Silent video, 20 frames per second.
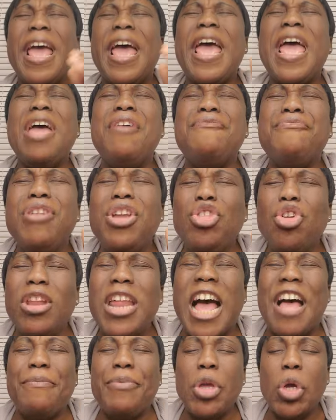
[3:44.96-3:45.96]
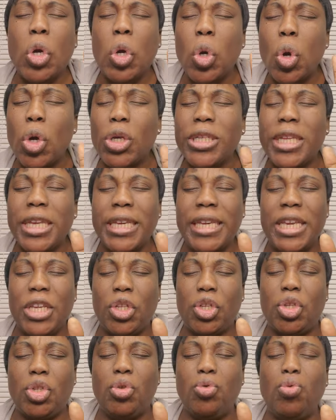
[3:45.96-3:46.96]
Every door that has been closed
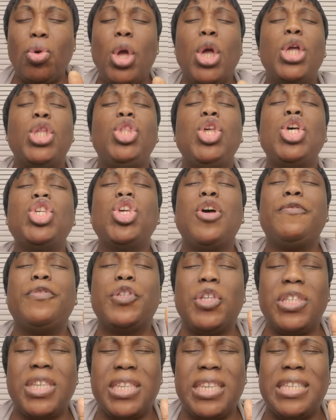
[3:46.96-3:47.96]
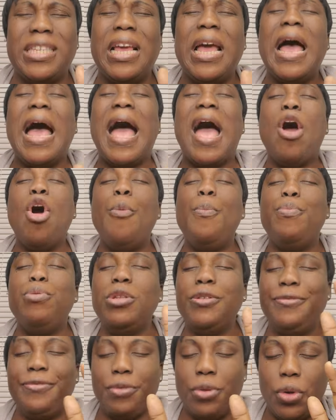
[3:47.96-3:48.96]
against you, doors of successes are
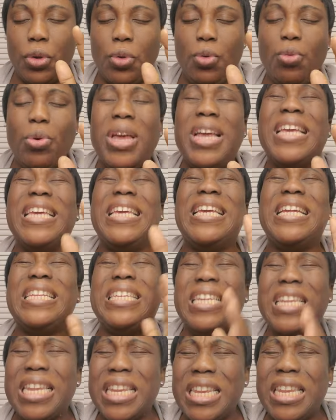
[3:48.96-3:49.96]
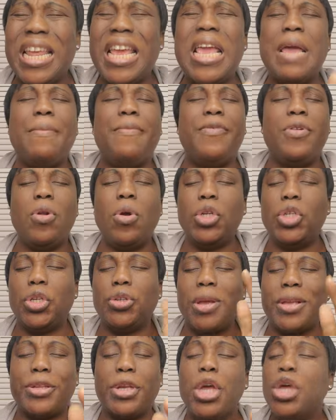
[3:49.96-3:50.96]
opened for you in the name of Lord
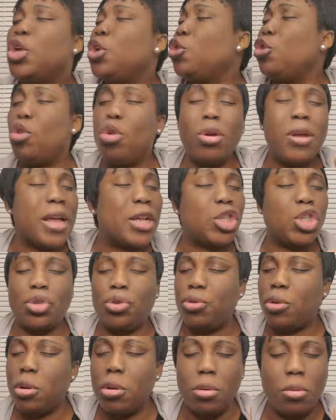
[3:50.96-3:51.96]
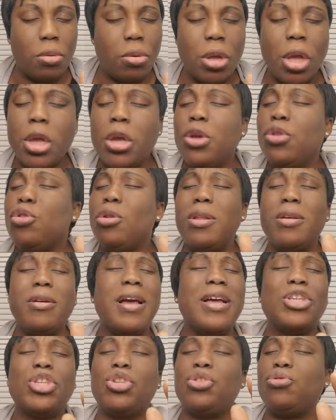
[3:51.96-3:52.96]
Jesus Christ. You no longer struggle.
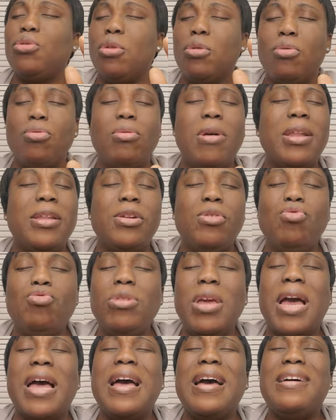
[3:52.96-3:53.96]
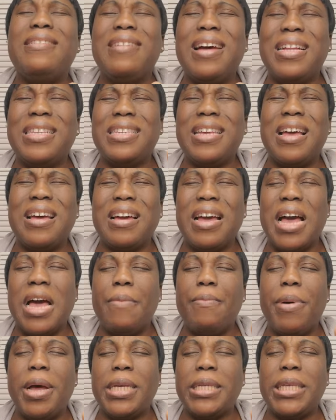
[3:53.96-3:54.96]
Hallelujah.
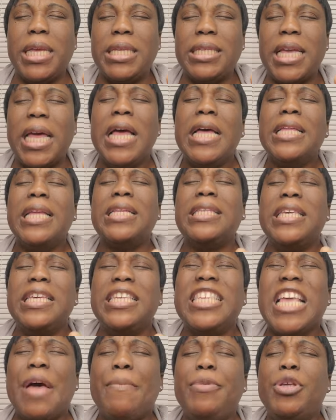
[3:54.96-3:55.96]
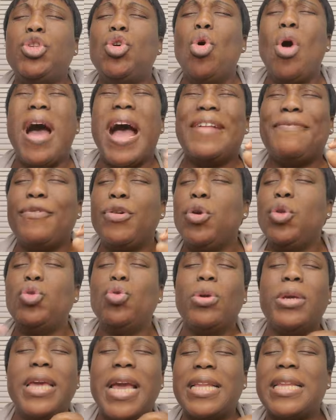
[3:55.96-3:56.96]
Rataka. The things that have been so hard for you
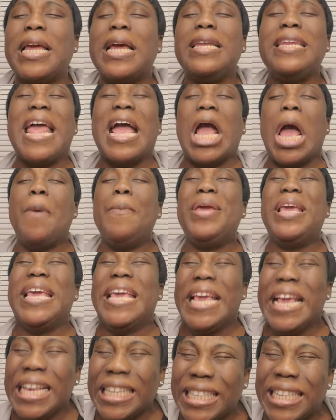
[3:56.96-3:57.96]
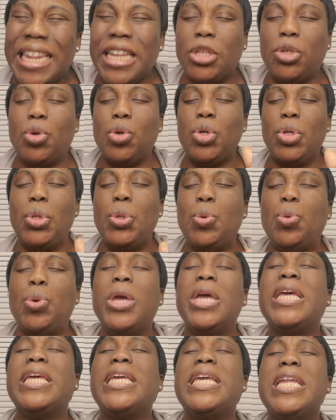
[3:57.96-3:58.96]
to get, they are coming easily to you
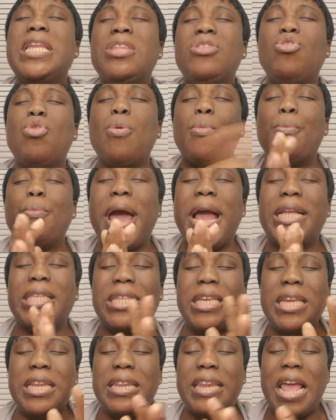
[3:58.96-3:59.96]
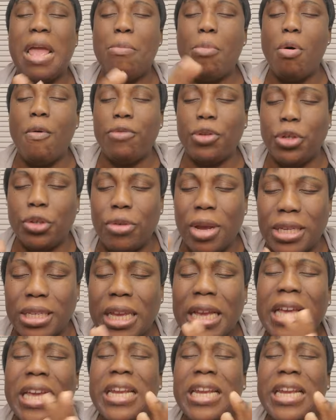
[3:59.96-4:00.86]
in the mighty name of Jesus Christ.